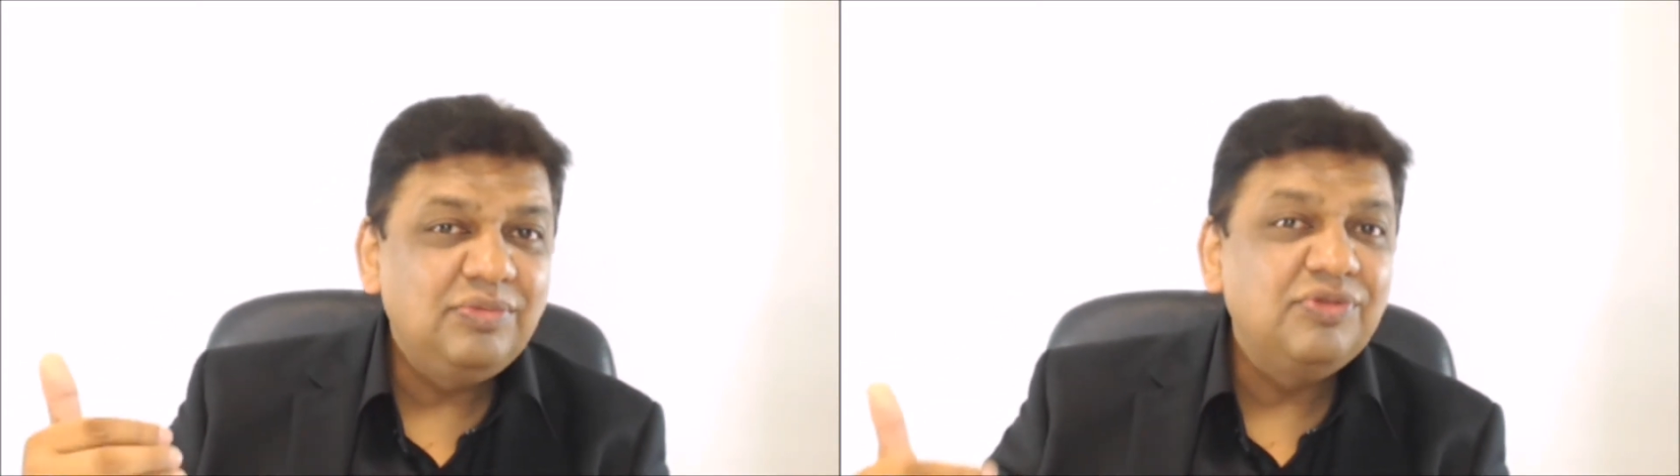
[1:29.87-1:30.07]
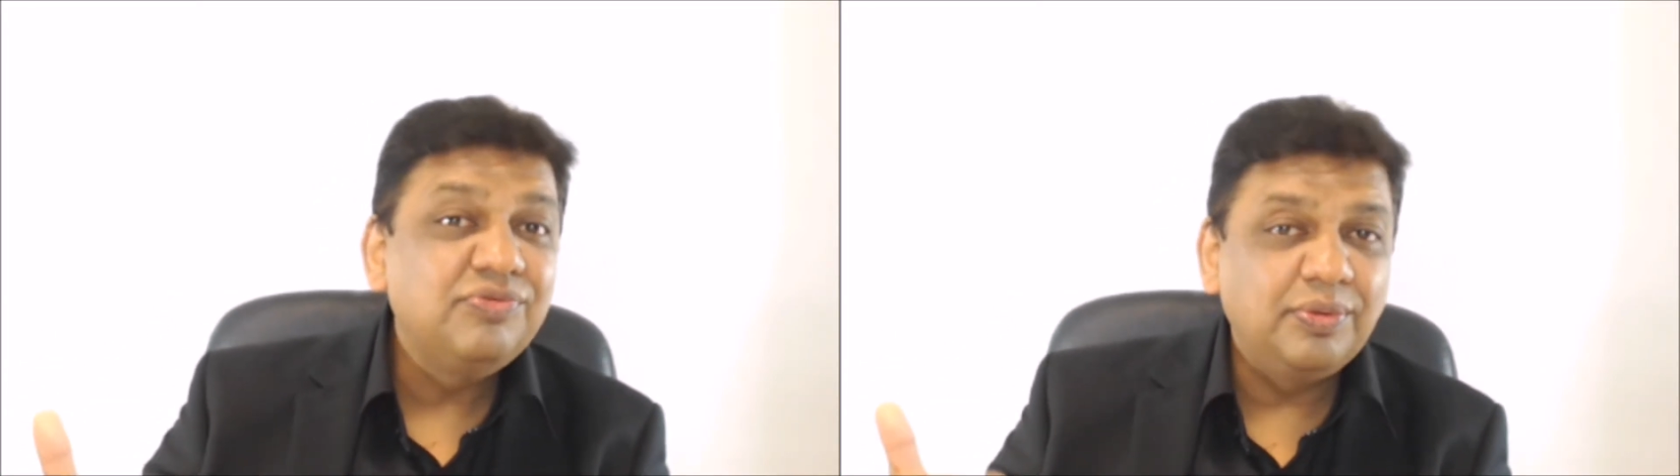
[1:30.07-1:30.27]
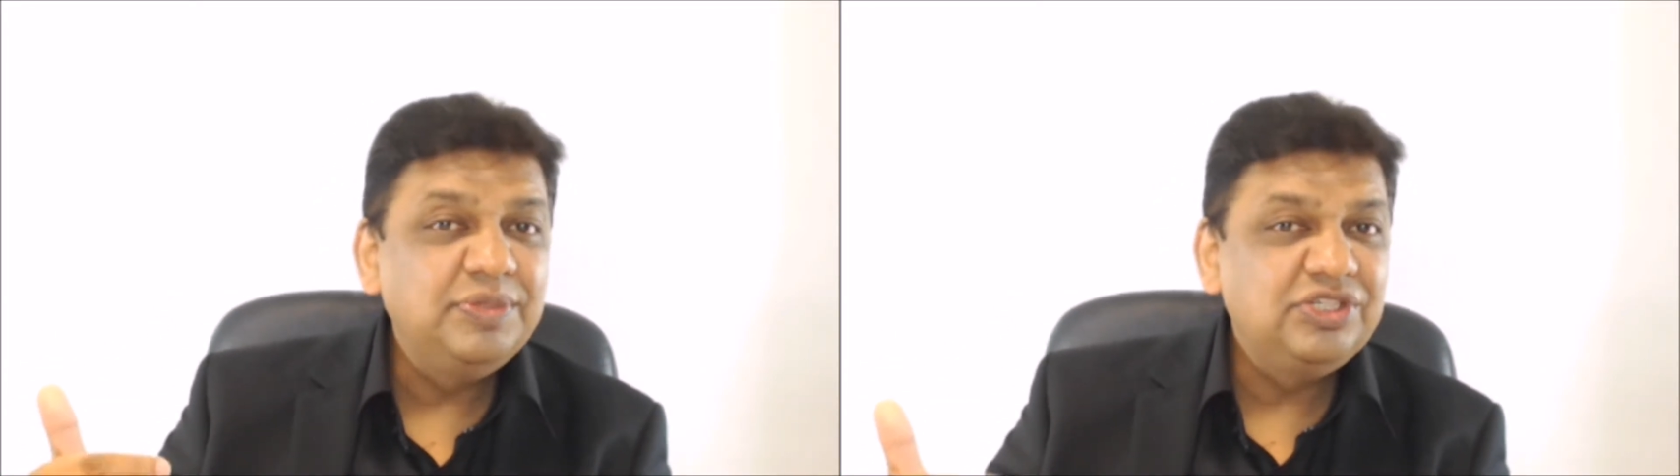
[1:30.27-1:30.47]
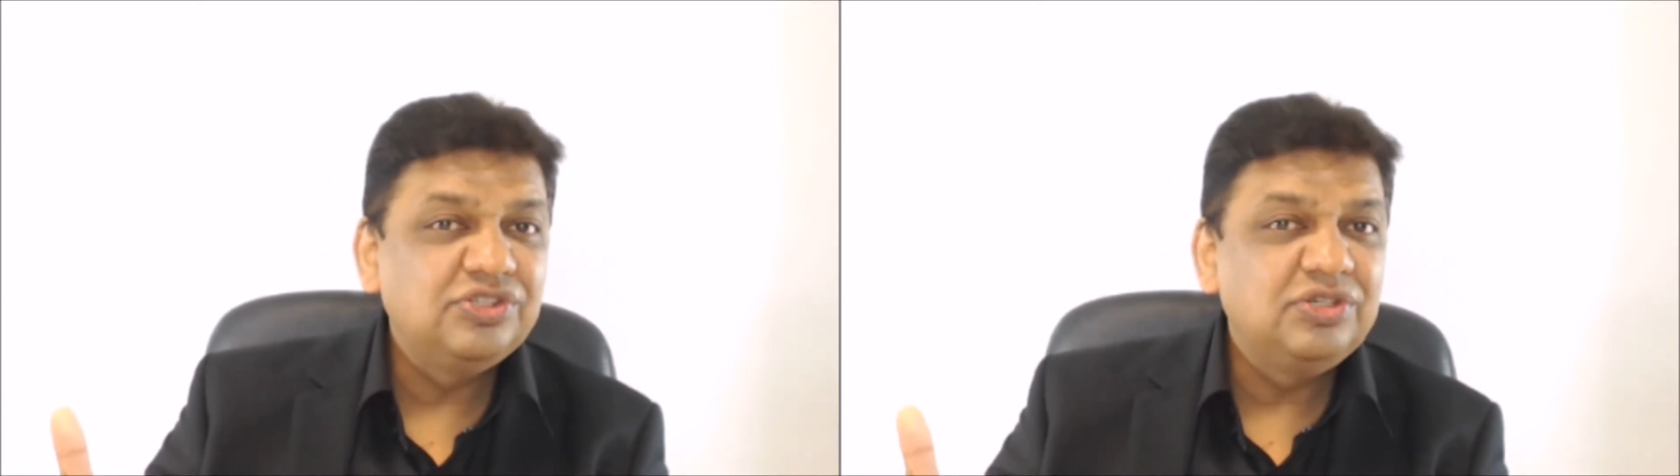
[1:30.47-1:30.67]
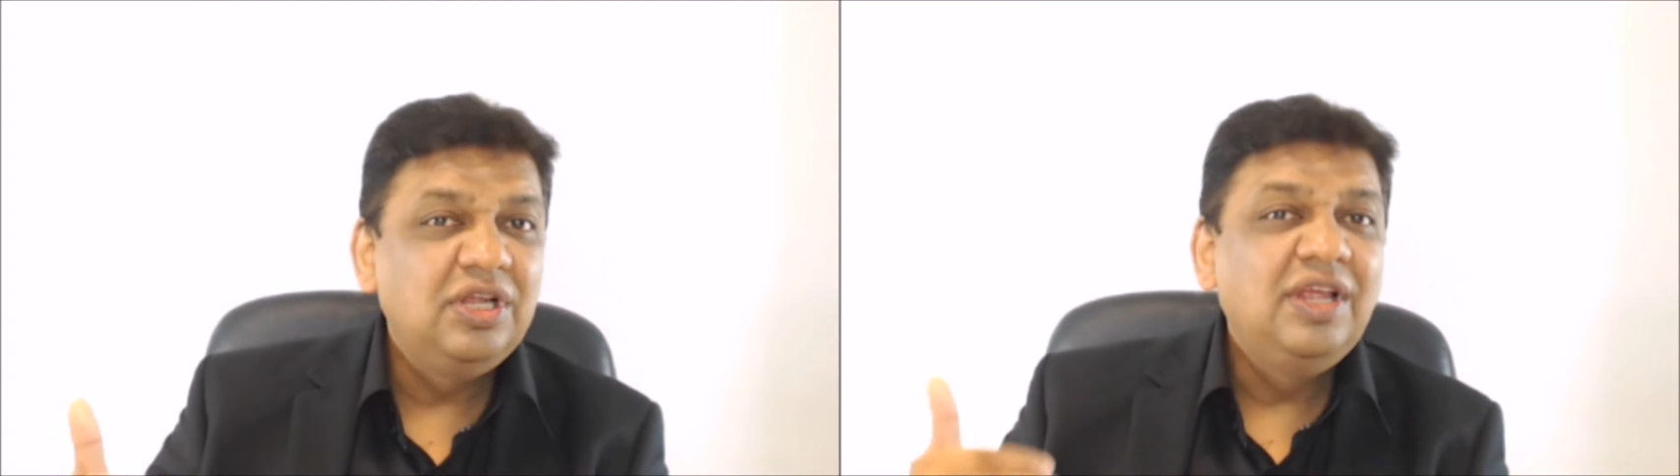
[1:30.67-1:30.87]

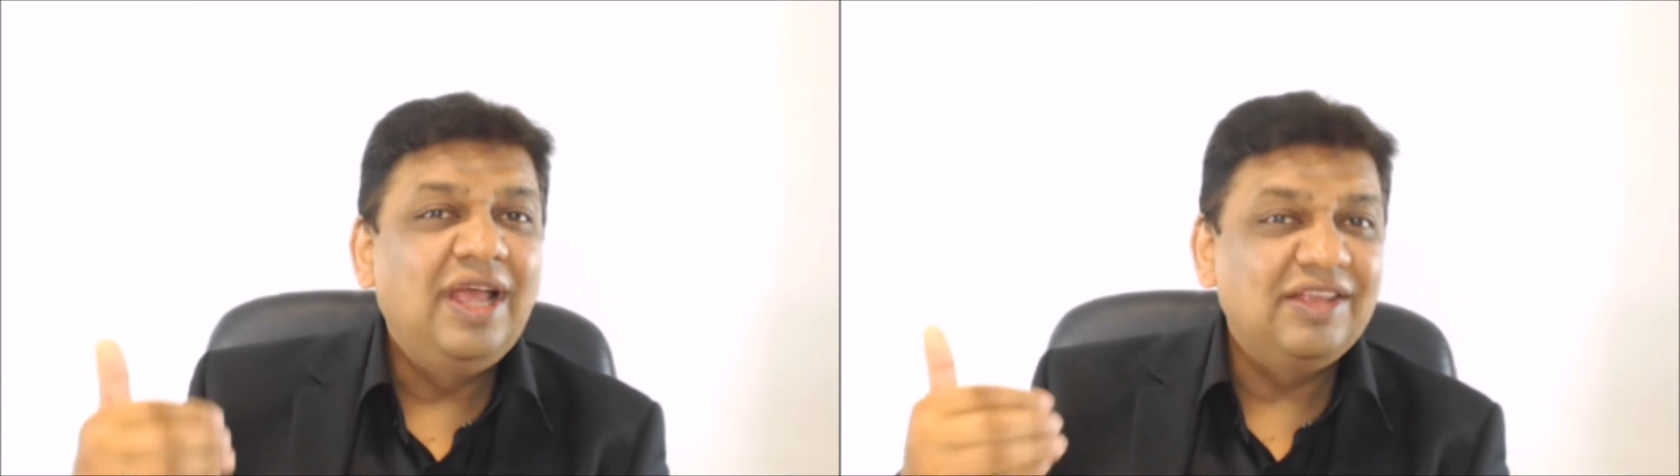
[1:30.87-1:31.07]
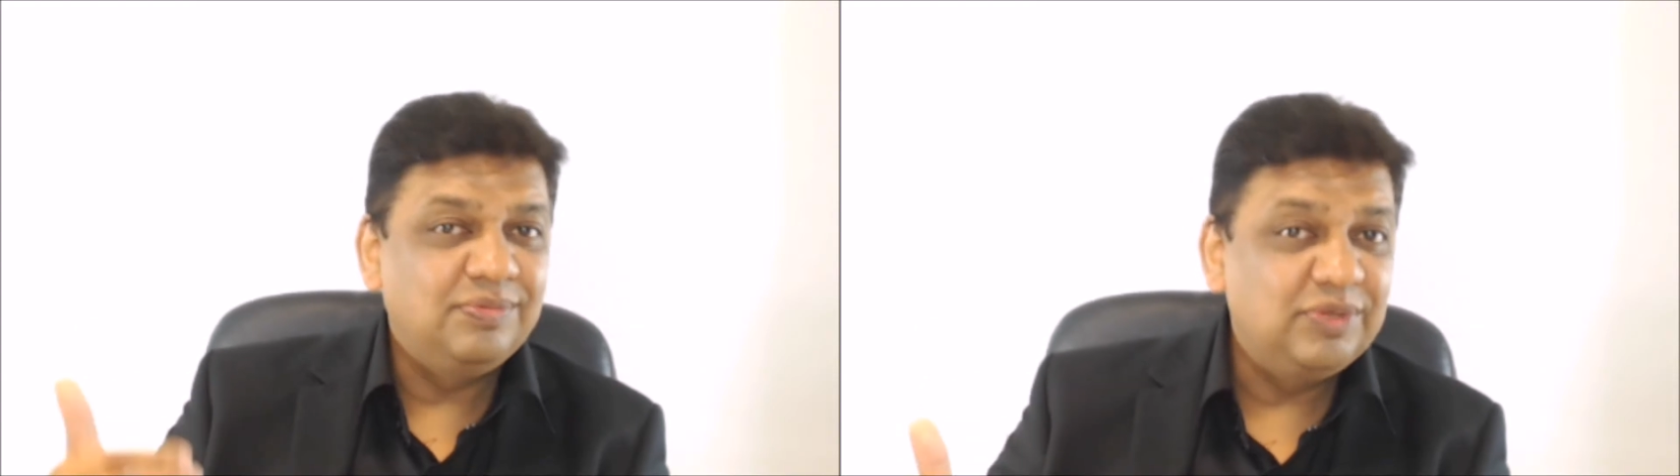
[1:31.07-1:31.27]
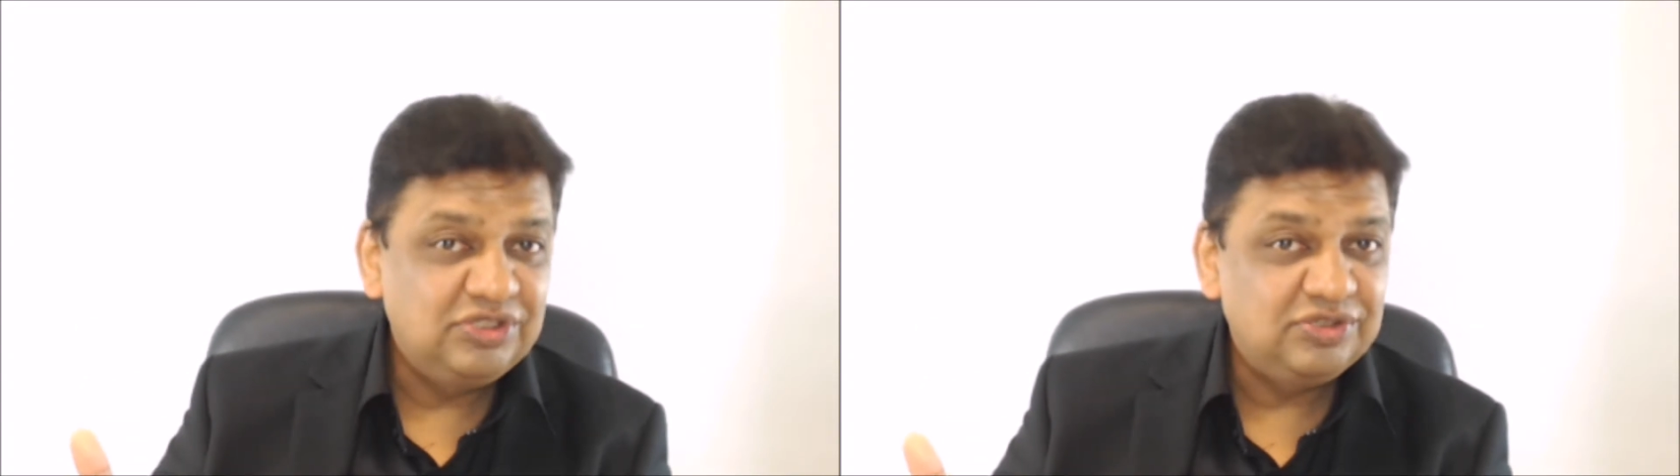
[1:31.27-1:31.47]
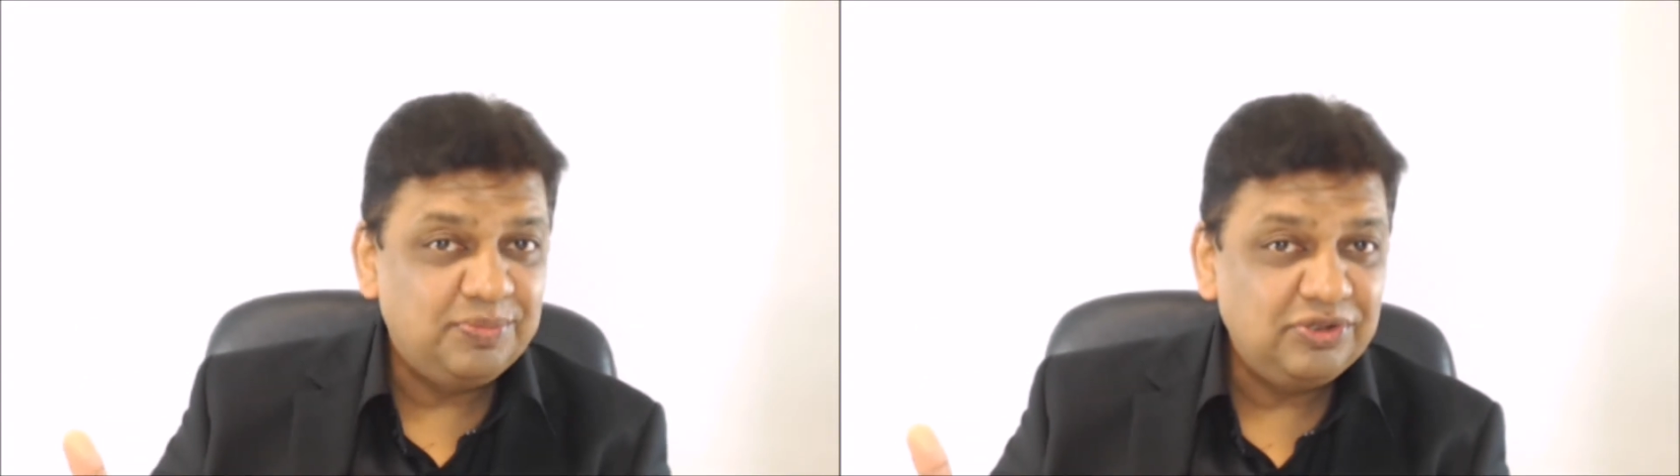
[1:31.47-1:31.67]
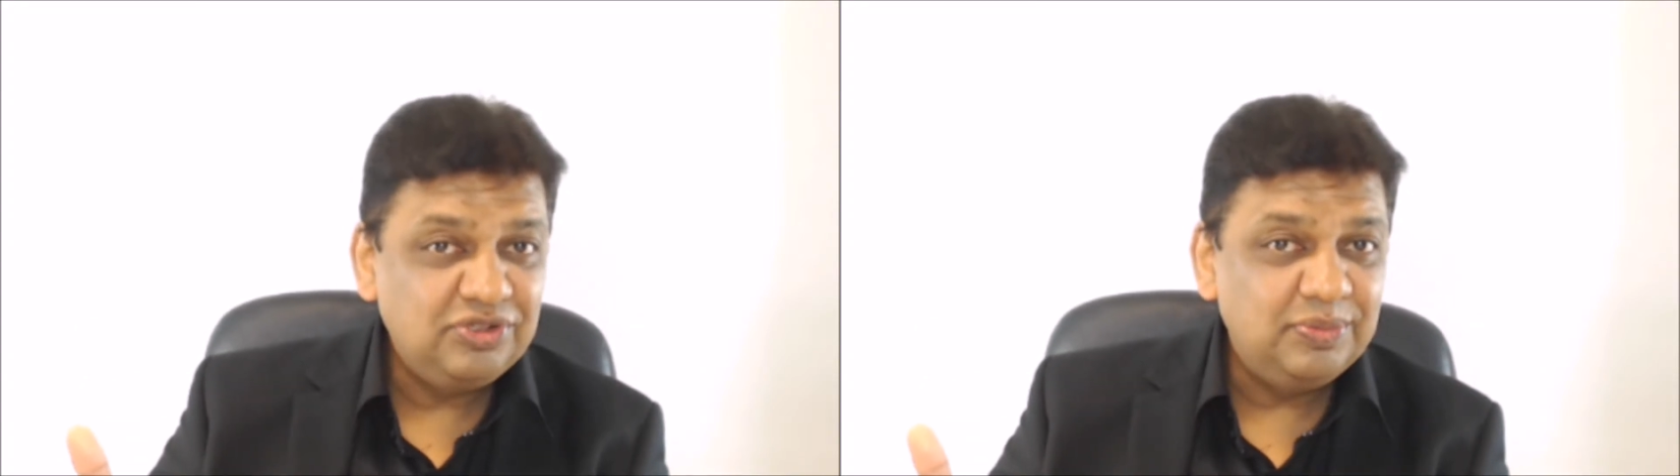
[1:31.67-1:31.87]
information as much as
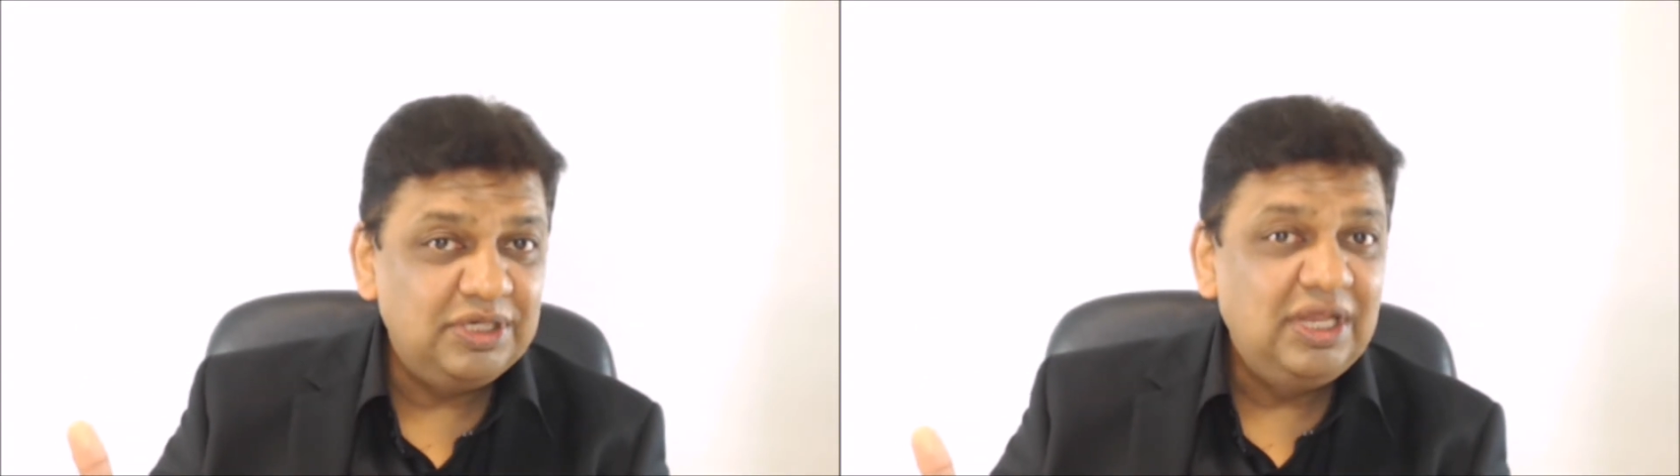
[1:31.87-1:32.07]
possible